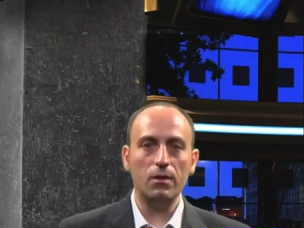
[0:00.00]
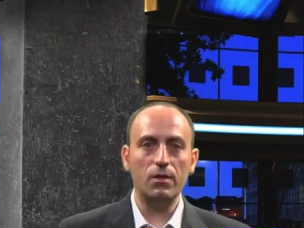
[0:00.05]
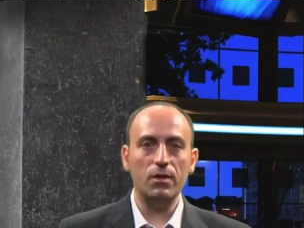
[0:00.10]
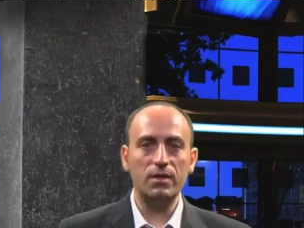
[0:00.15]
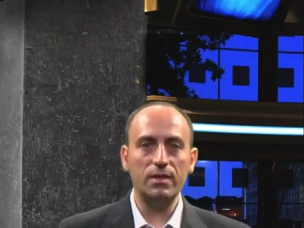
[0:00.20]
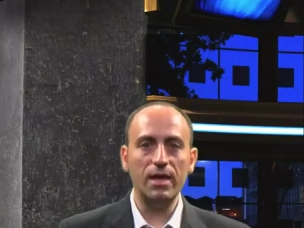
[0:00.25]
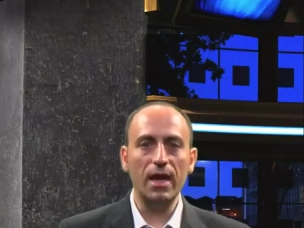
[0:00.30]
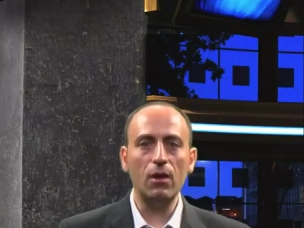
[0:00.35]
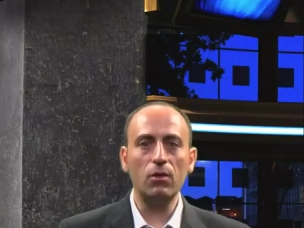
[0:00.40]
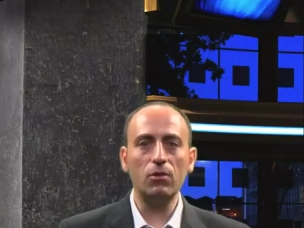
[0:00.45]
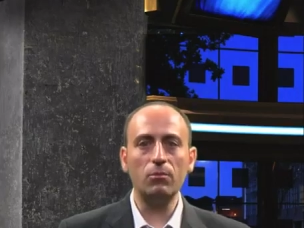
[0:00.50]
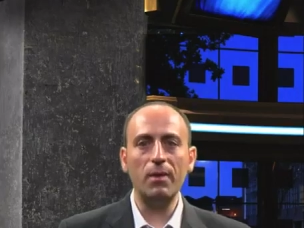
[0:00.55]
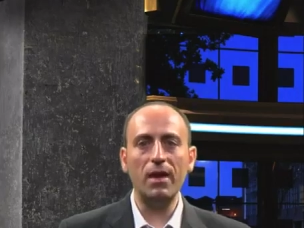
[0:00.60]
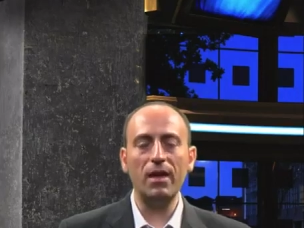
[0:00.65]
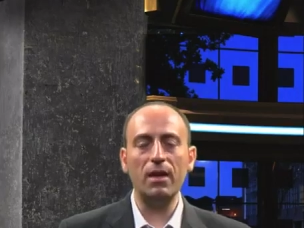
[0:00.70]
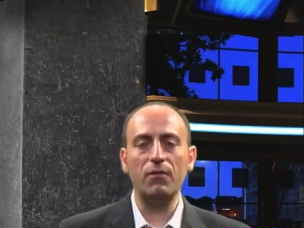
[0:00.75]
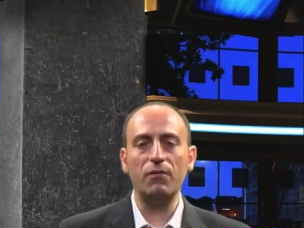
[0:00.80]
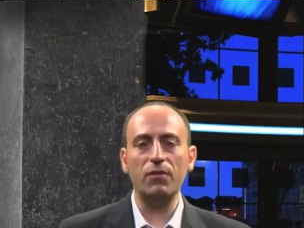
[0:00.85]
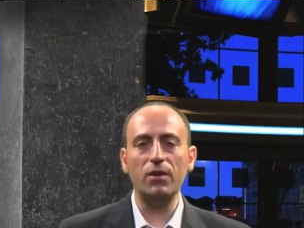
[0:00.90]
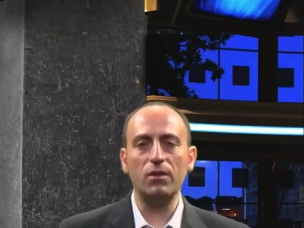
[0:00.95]
The second
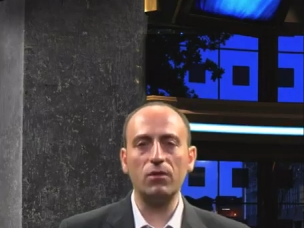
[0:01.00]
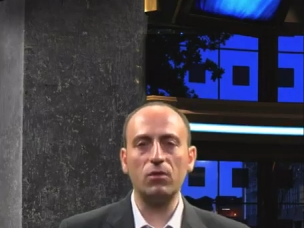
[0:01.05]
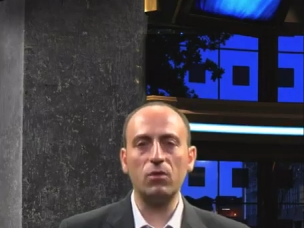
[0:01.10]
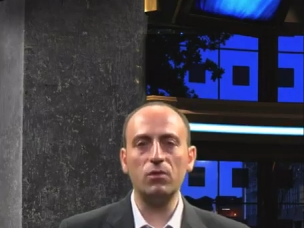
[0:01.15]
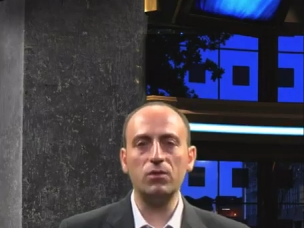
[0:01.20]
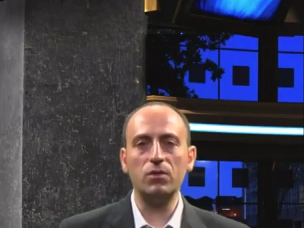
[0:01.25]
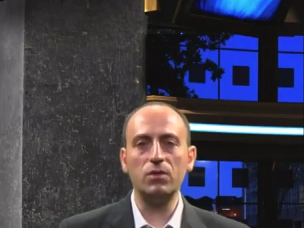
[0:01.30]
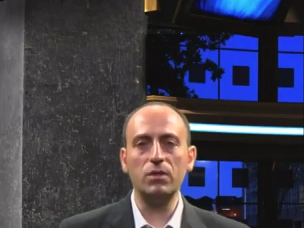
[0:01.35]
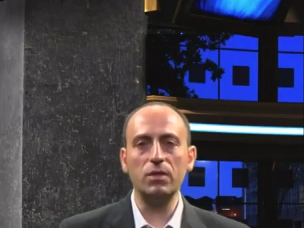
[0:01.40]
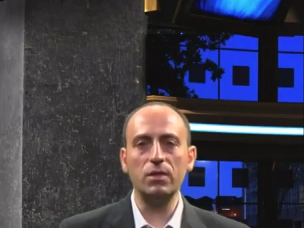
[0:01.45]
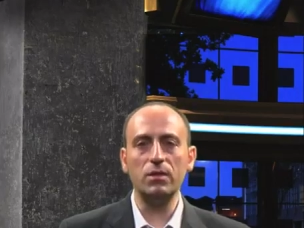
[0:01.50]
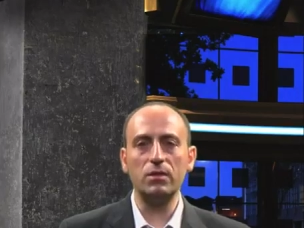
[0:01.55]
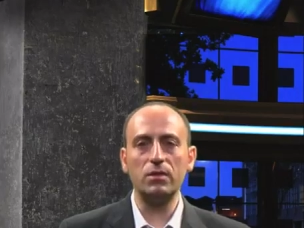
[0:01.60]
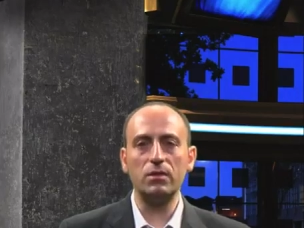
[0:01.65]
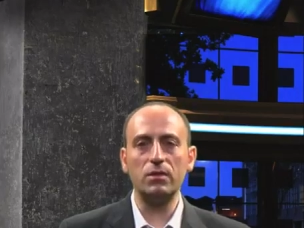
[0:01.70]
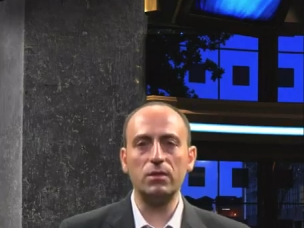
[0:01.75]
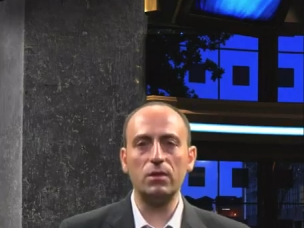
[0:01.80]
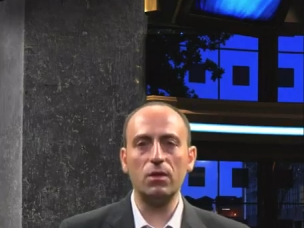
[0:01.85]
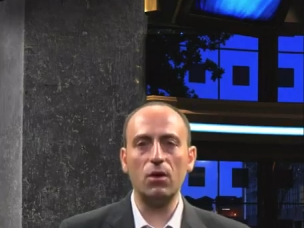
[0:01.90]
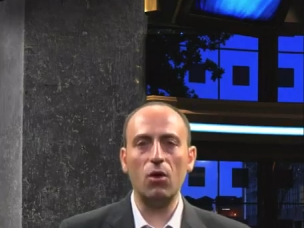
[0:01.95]
benefit
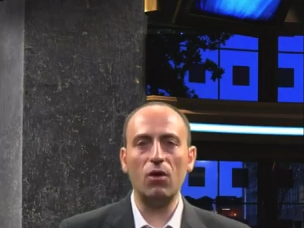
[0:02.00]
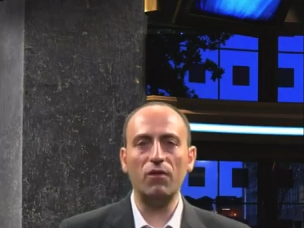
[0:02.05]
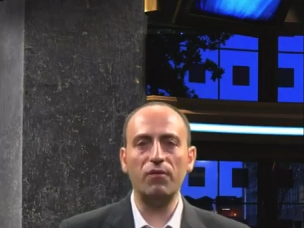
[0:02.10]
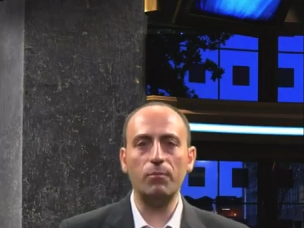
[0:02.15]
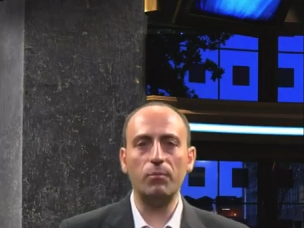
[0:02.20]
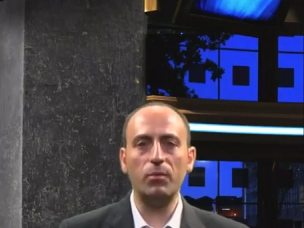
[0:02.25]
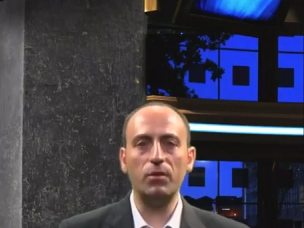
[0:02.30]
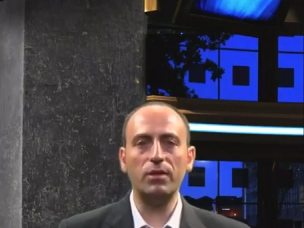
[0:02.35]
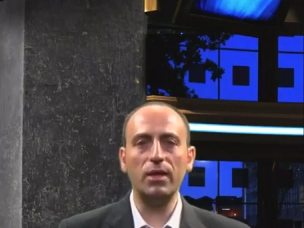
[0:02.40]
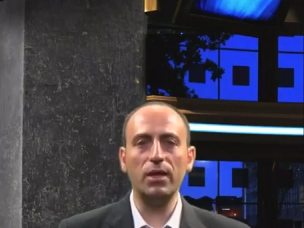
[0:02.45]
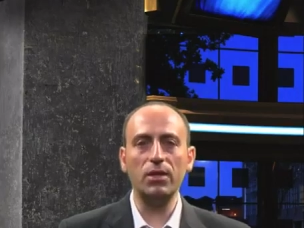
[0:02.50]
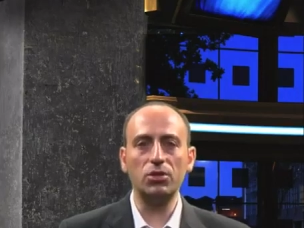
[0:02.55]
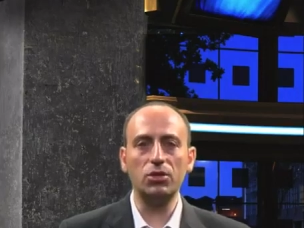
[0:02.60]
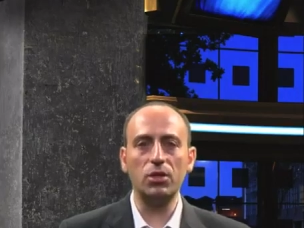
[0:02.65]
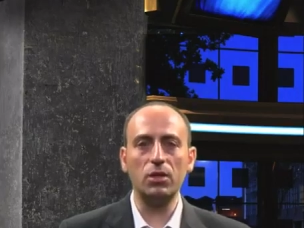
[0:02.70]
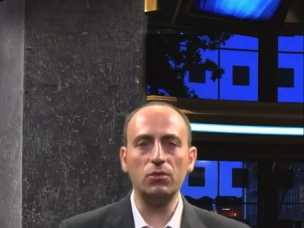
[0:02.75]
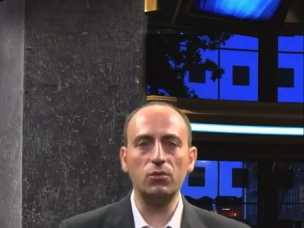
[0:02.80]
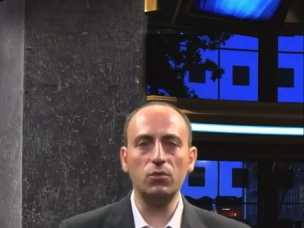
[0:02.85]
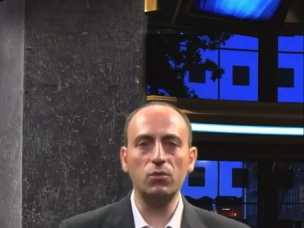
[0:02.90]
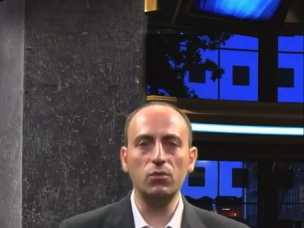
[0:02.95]
consists of
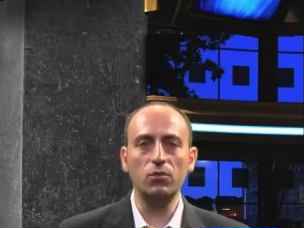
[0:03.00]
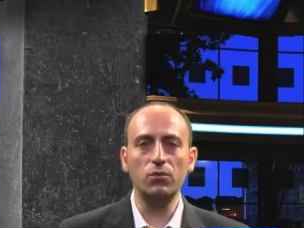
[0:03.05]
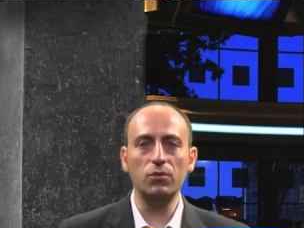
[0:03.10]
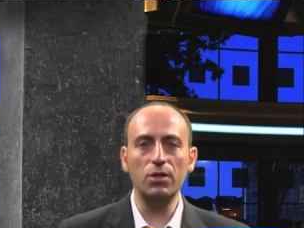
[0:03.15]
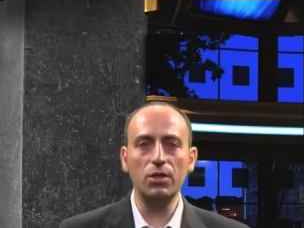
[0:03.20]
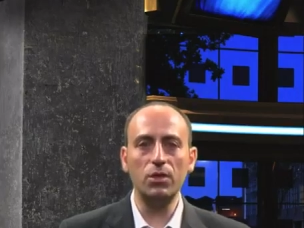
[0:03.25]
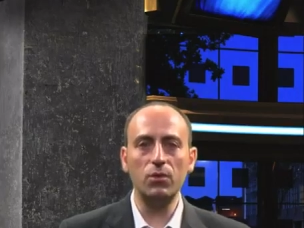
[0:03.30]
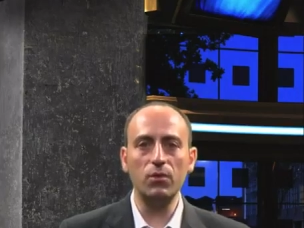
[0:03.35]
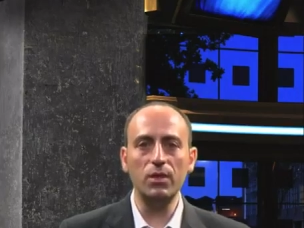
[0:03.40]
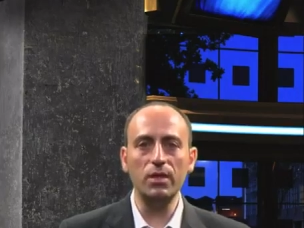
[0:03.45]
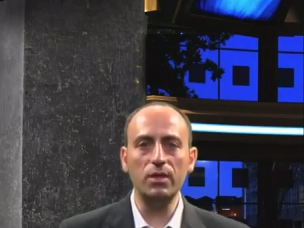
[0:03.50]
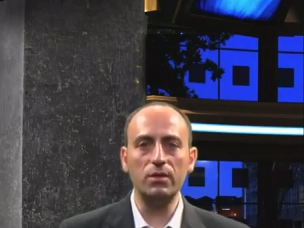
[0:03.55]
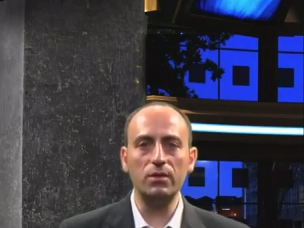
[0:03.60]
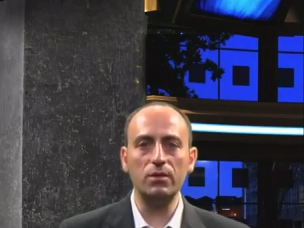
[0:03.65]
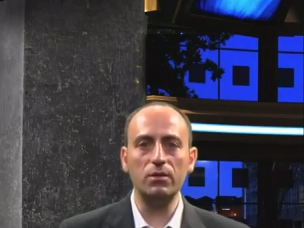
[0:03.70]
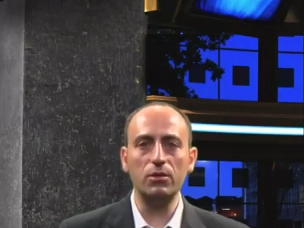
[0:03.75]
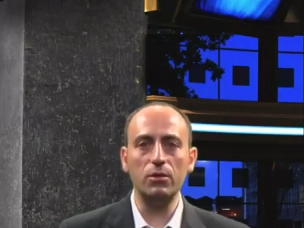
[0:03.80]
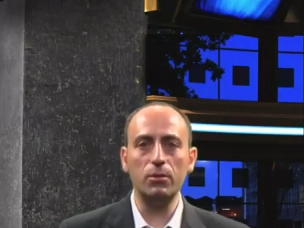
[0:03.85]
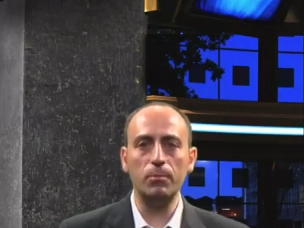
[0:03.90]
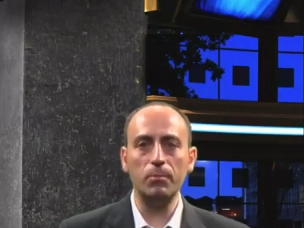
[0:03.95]
potential to
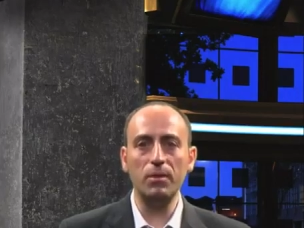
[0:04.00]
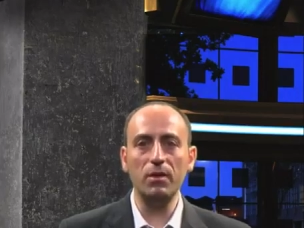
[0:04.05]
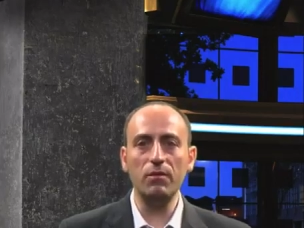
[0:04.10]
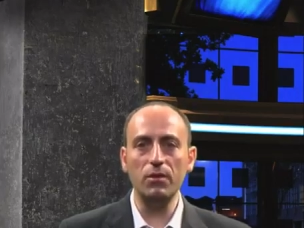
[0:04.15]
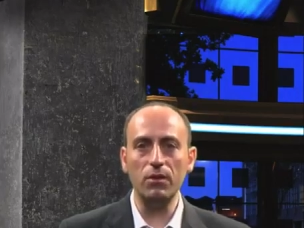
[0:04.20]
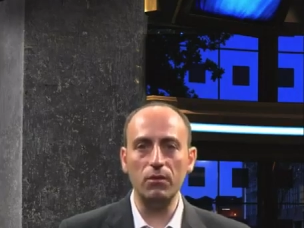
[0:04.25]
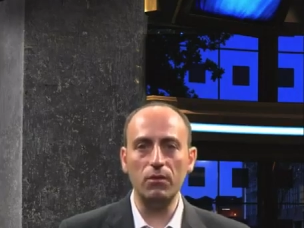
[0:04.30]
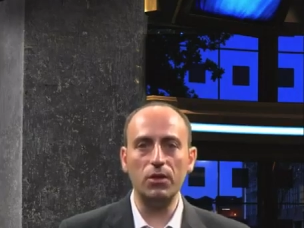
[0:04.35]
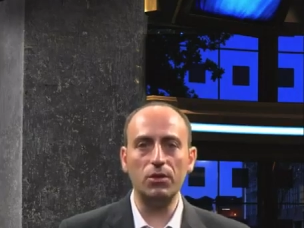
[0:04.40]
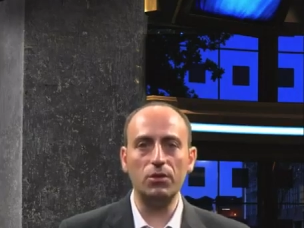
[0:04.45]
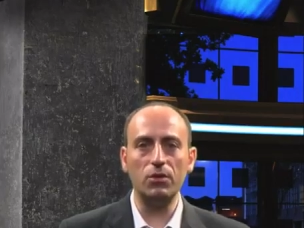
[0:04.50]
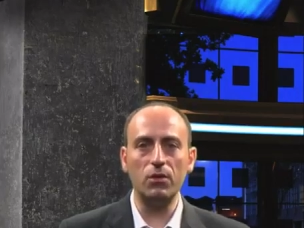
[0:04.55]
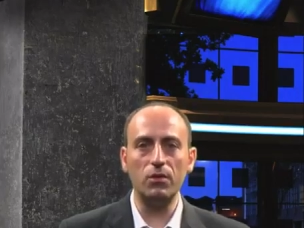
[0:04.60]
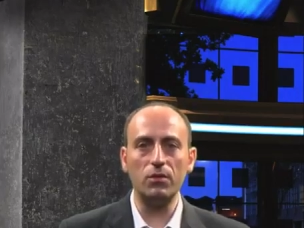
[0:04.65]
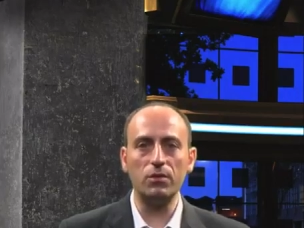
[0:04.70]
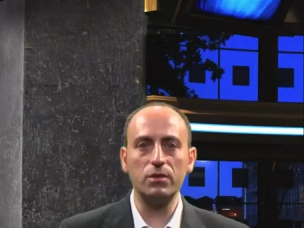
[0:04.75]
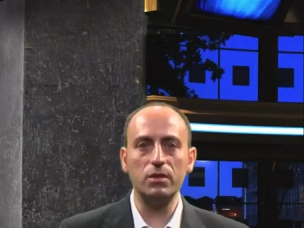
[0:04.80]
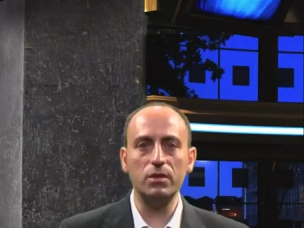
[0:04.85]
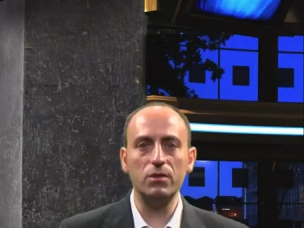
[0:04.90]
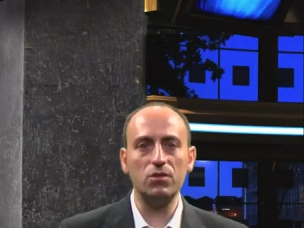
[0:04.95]
increase the PV
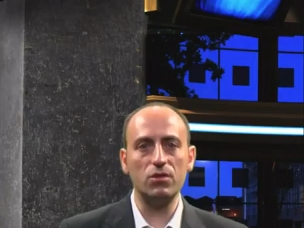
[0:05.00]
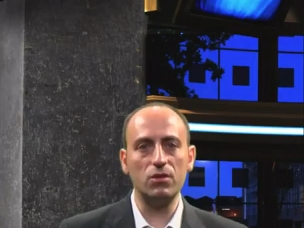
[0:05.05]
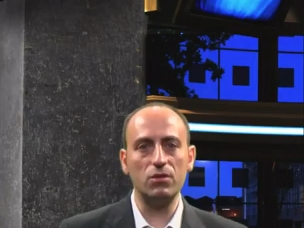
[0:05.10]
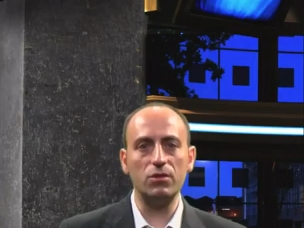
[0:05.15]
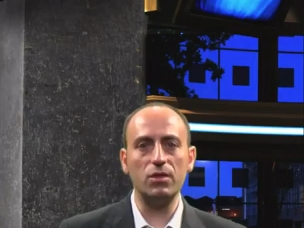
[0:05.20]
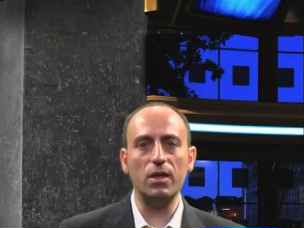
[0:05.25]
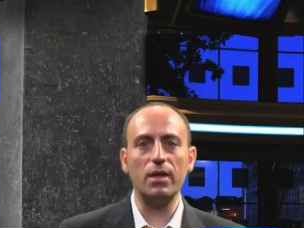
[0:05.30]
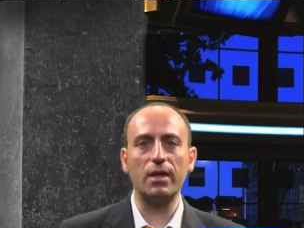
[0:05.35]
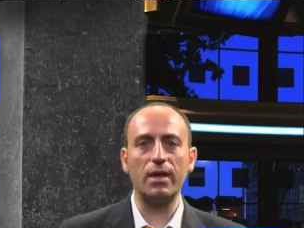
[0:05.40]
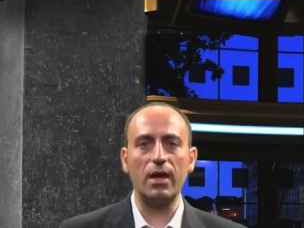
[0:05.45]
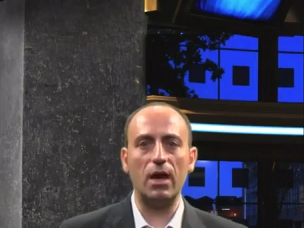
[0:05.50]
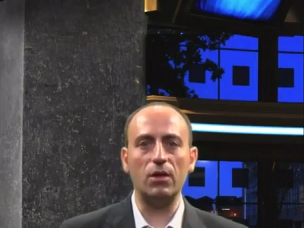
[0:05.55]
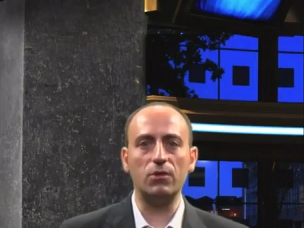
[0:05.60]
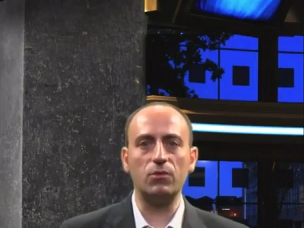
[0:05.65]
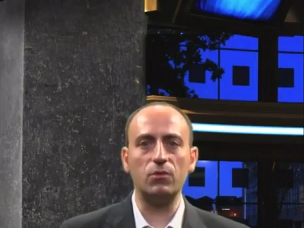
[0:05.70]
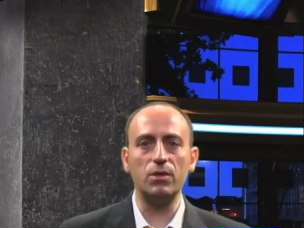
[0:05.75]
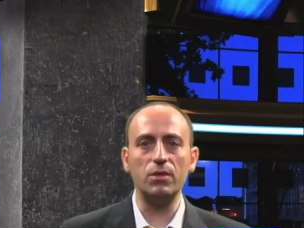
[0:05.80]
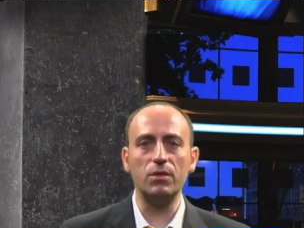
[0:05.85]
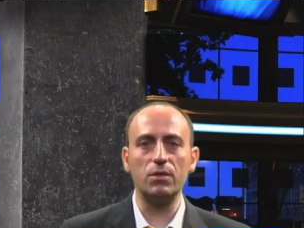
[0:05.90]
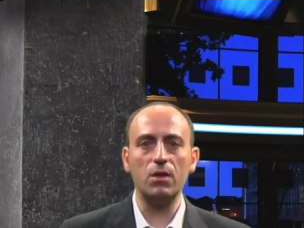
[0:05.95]
returns in certain
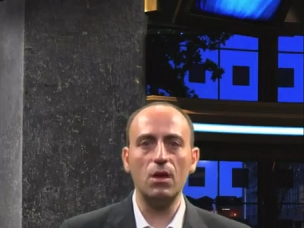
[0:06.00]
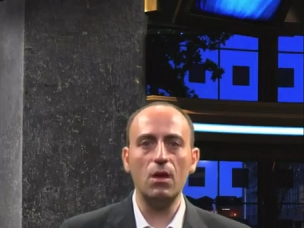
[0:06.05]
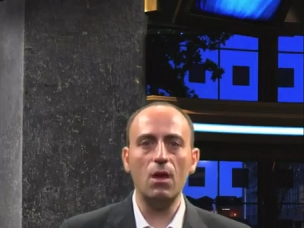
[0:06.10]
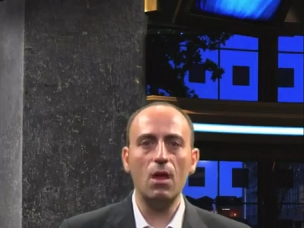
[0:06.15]
countries